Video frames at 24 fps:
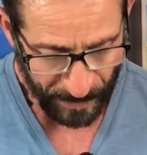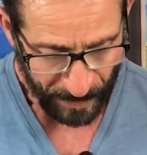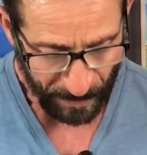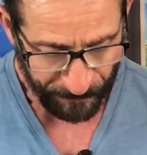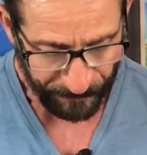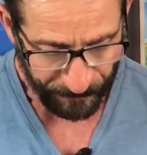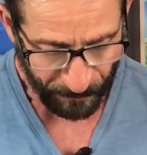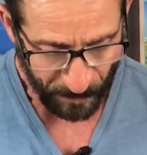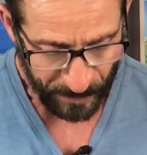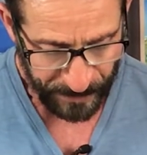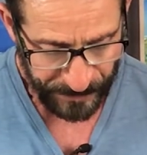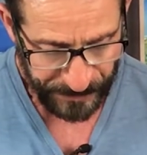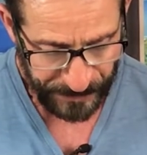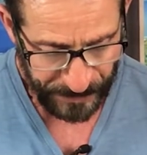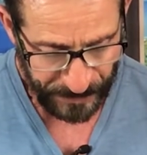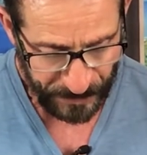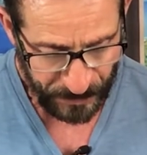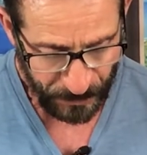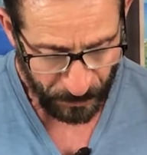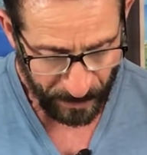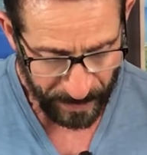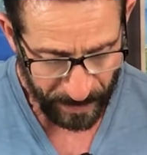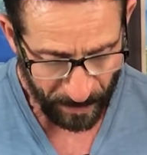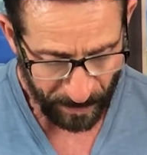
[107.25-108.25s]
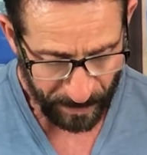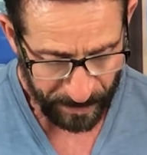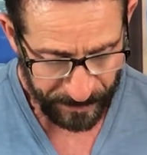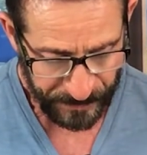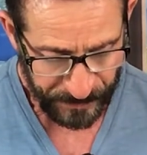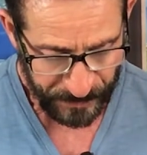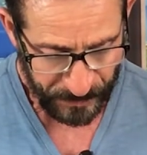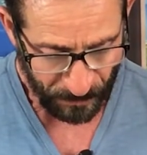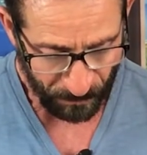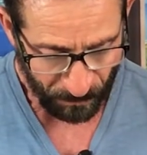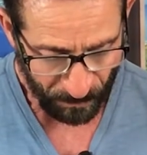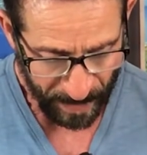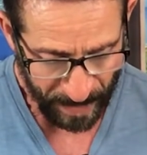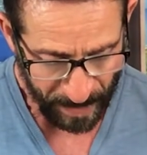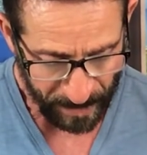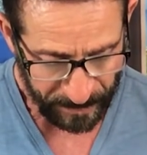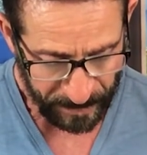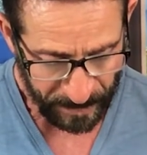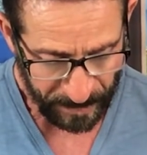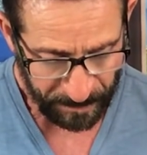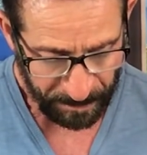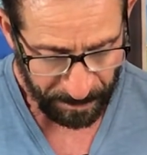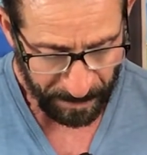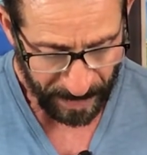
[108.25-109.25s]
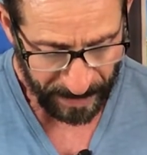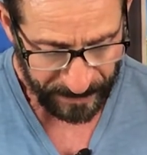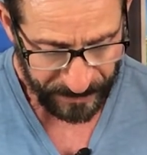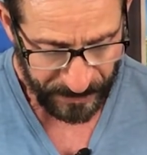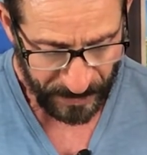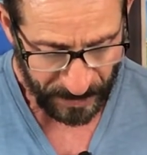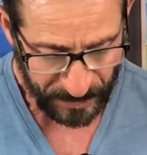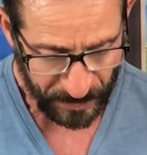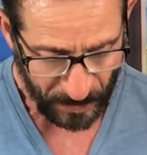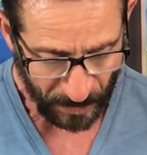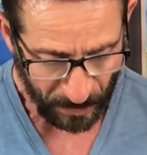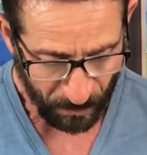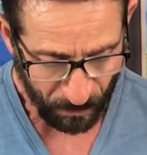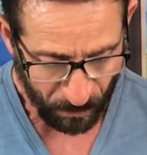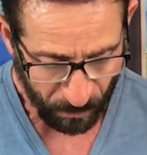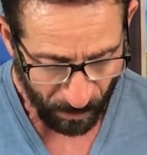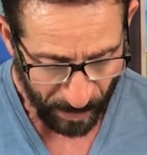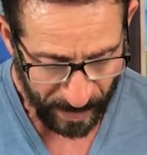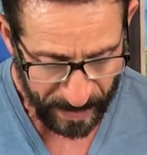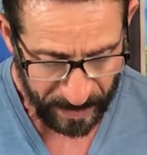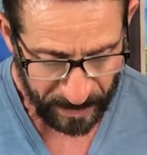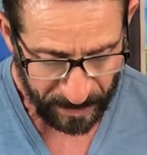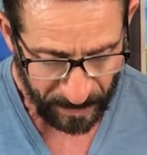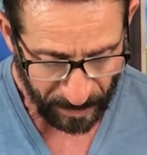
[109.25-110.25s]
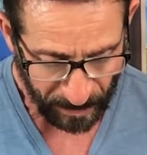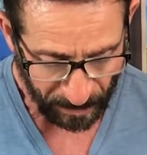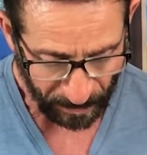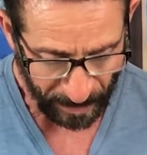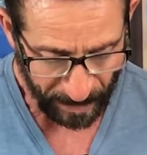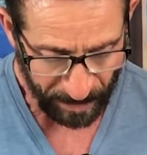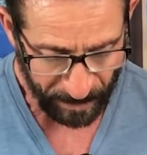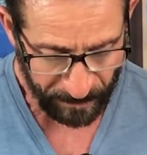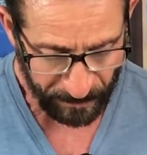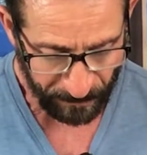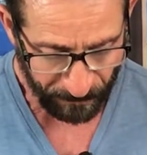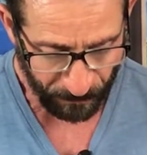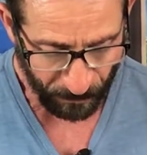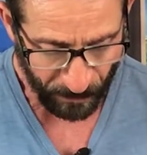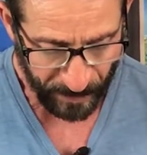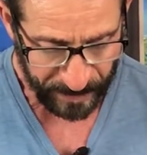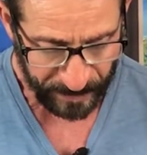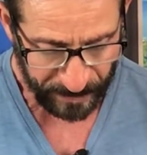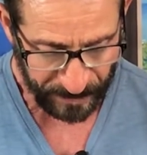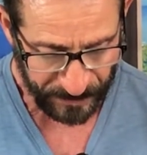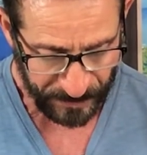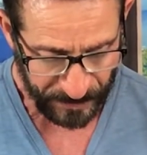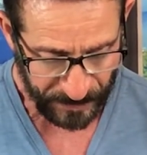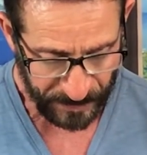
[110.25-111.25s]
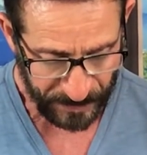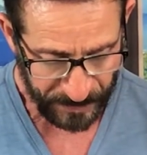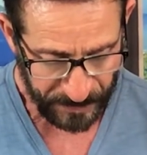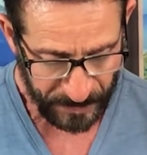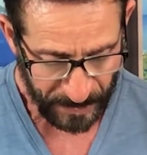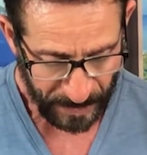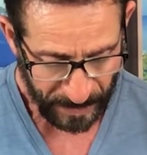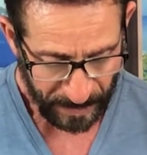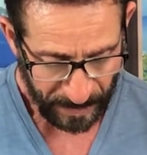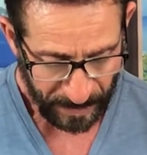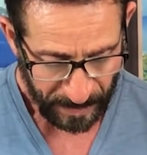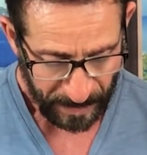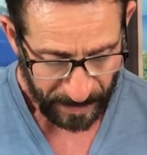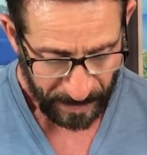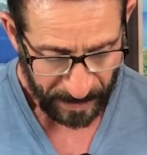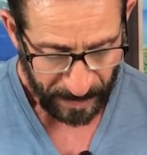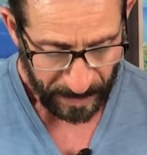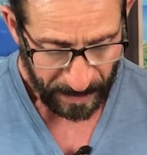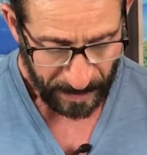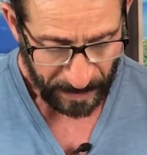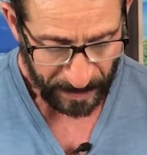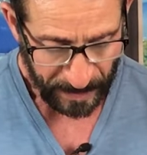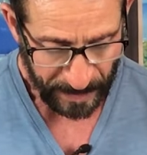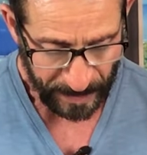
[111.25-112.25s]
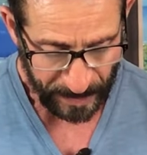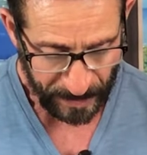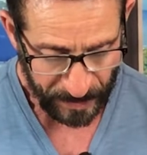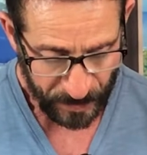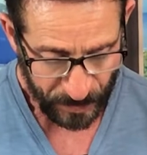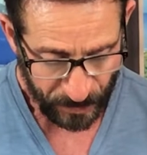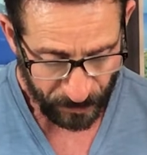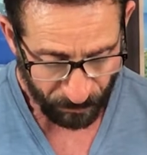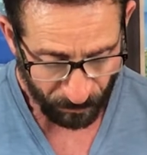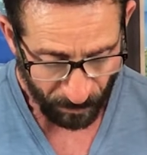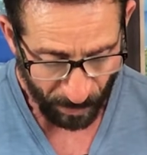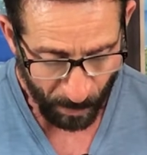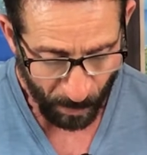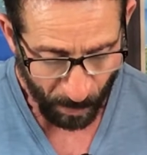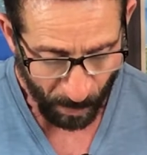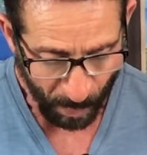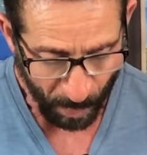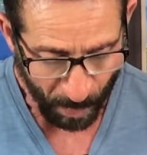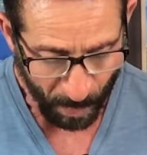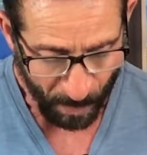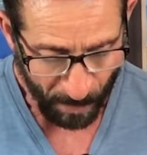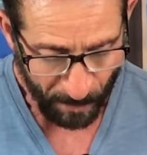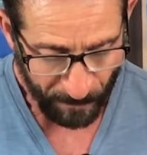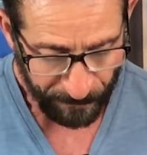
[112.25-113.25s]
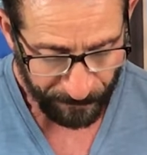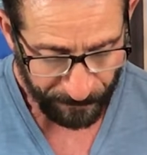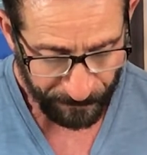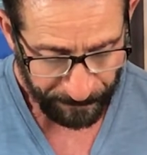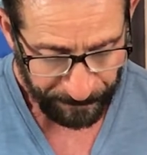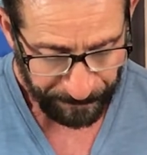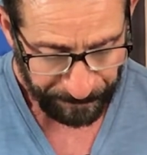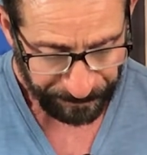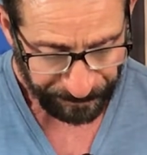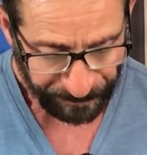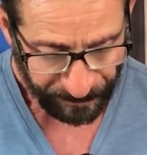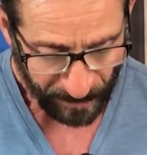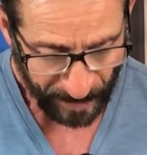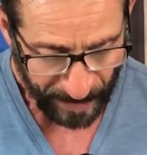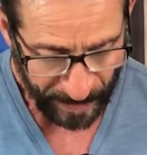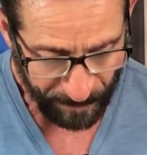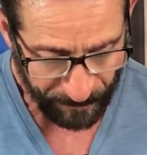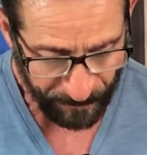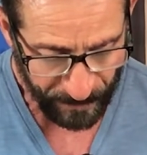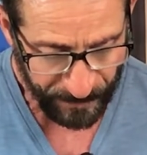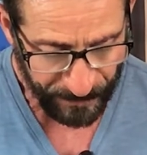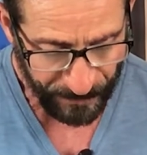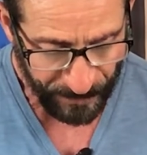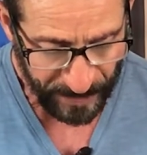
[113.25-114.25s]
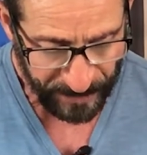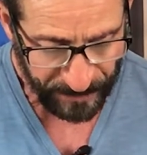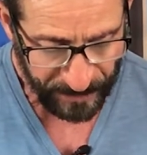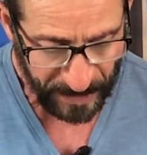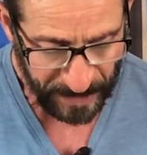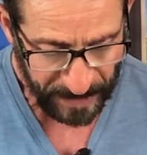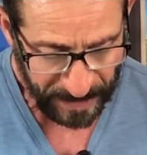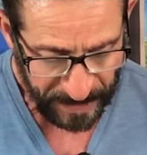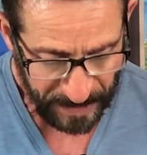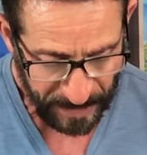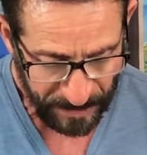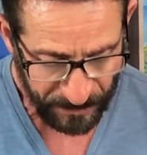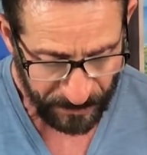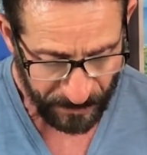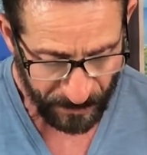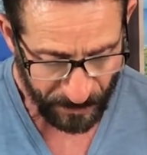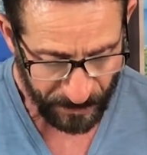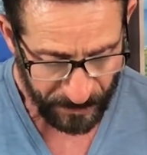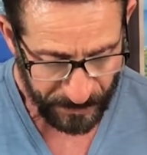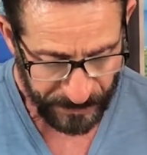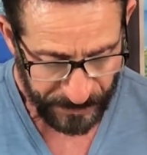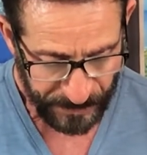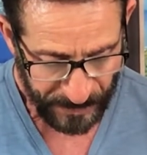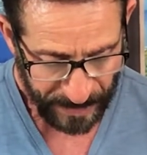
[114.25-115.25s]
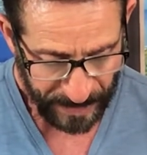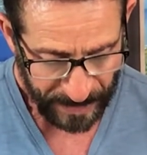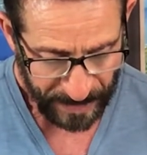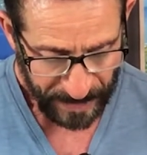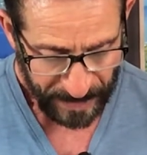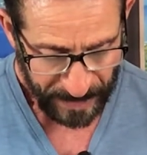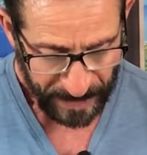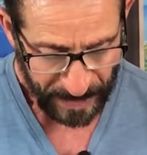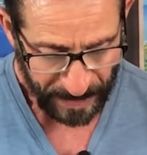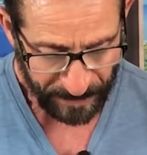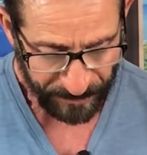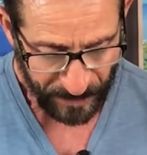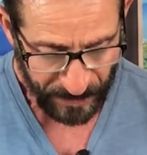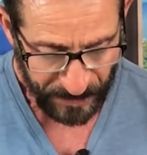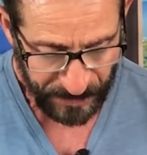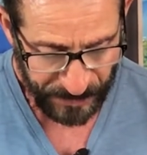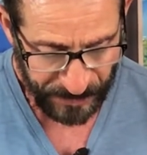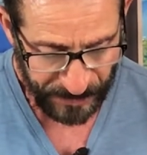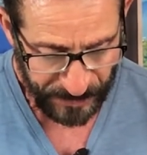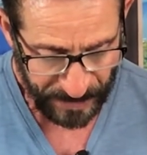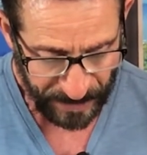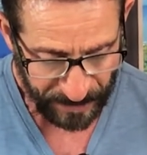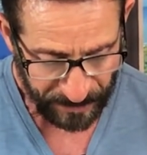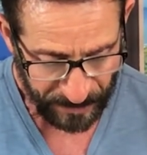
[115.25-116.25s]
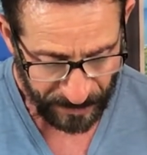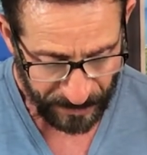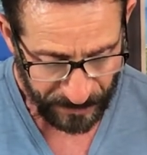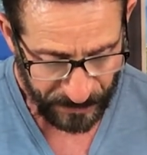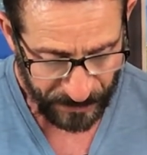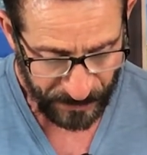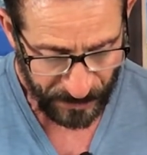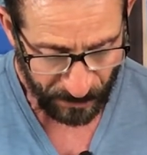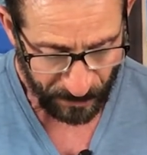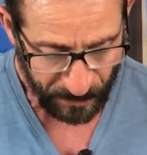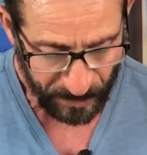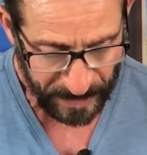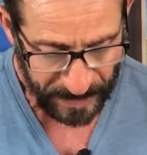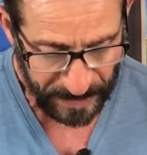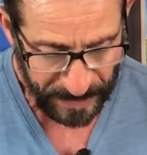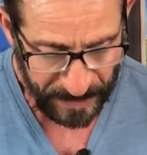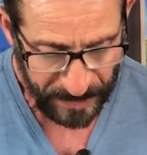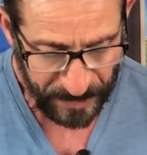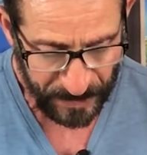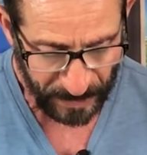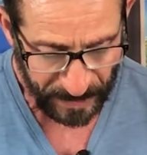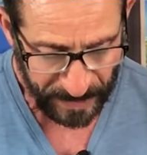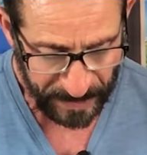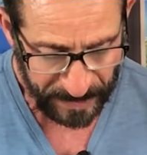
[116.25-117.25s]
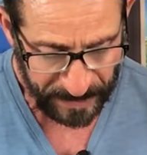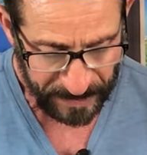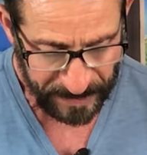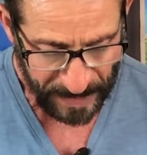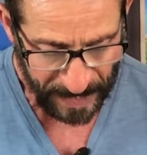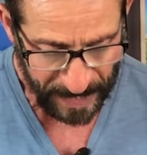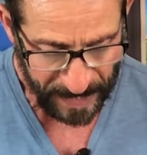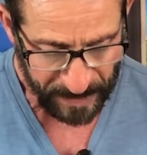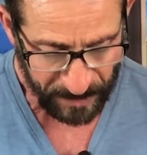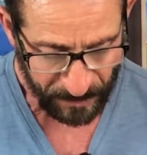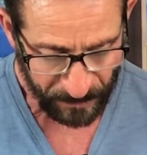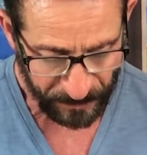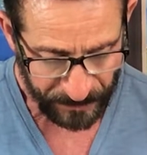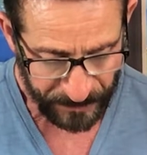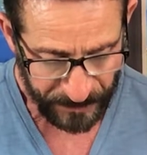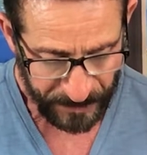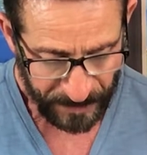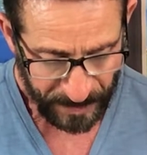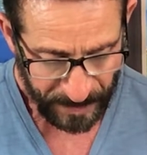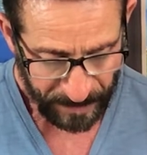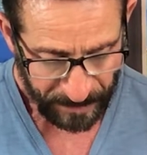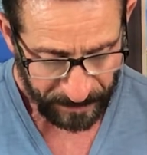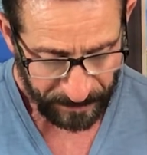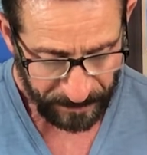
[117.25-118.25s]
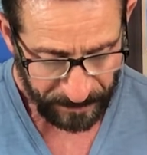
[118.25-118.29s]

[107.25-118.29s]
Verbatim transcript: Therefore, since we are surrounded by such a great cloud of witnesses, let us throw off everything that hinders in the sin that so easily entangles,